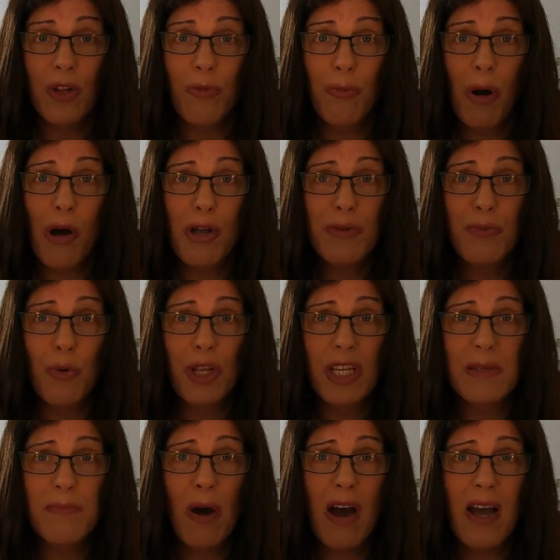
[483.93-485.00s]
your passport
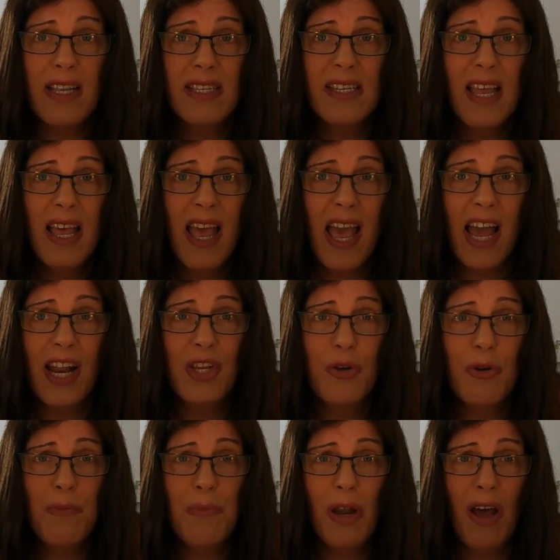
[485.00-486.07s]
expires and
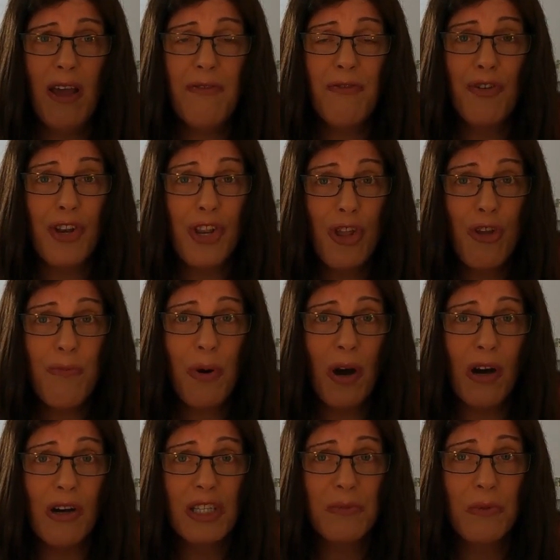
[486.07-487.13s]
you apply for a new
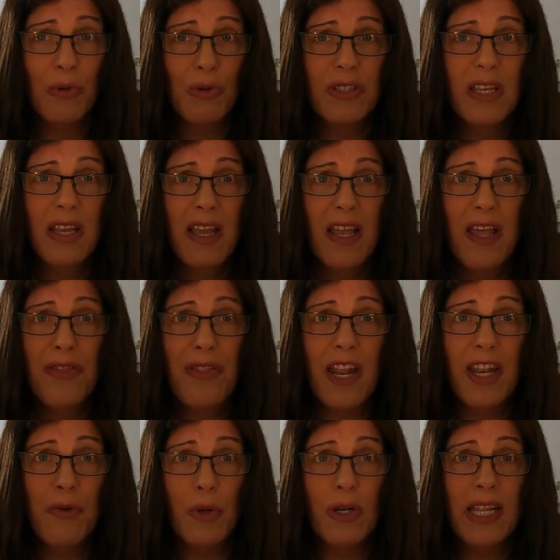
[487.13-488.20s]
passport,
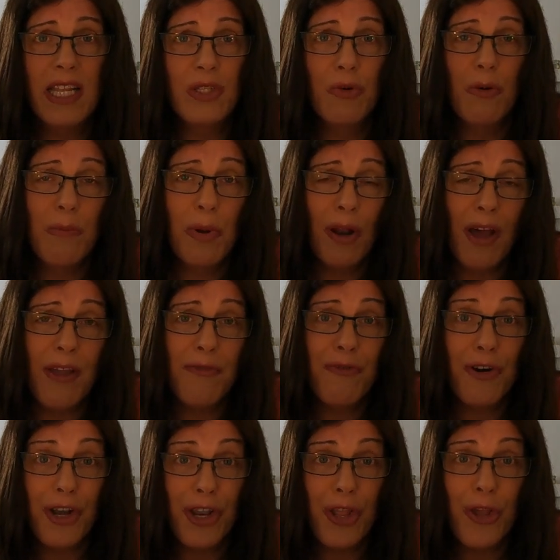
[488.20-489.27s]
then you will need to apply
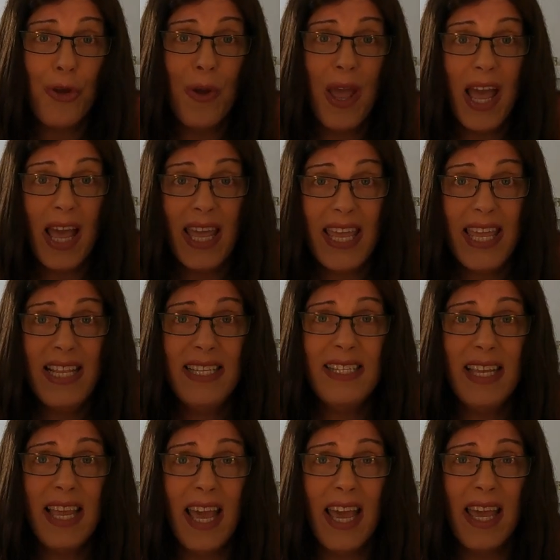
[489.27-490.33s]
for a new
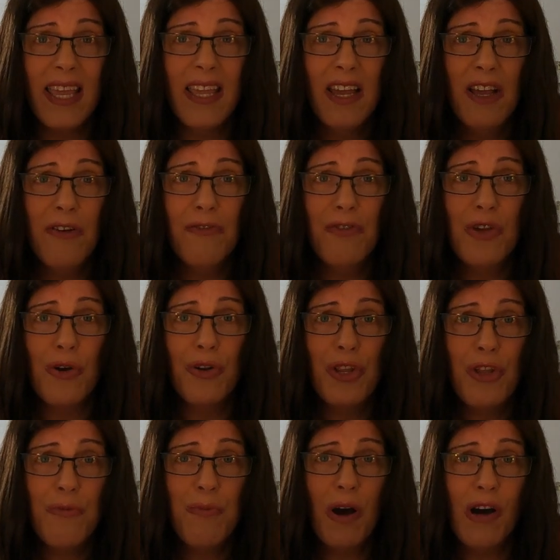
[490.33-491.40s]
ETA for your
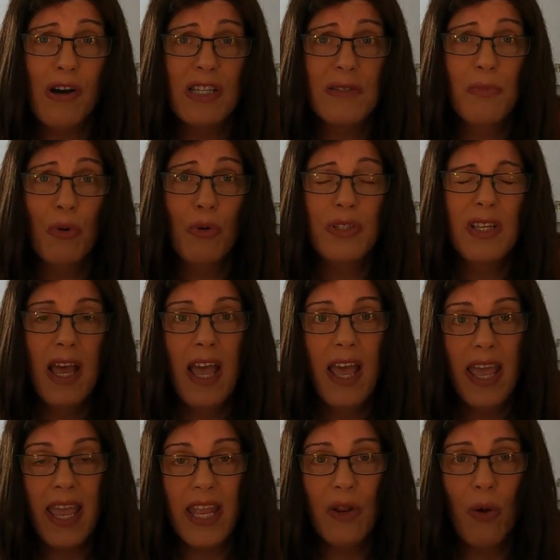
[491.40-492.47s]
new passport
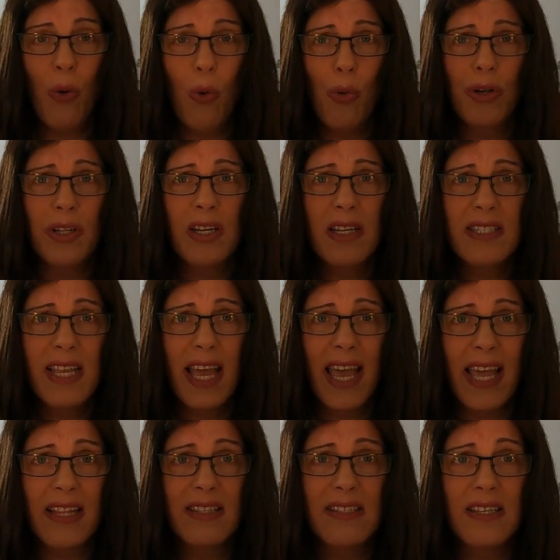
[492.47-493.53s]
in order
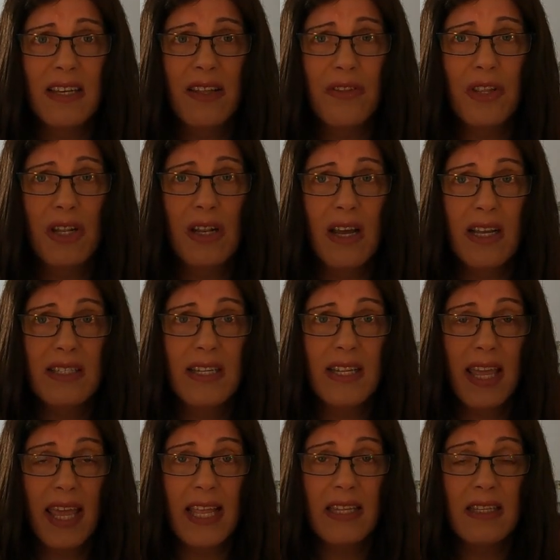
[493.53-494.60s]
to enter the United
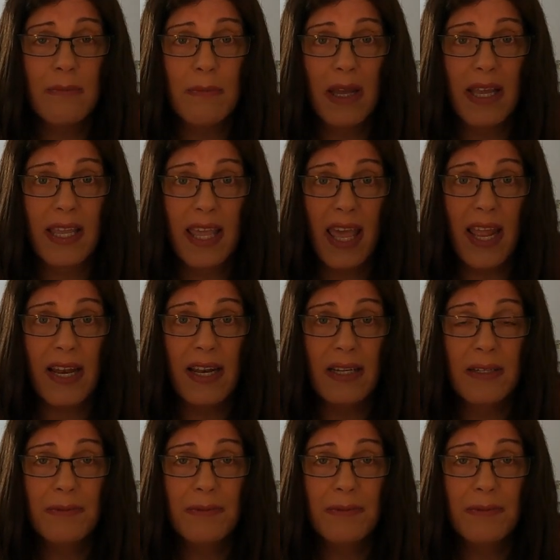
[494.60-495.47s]
Kingdom again.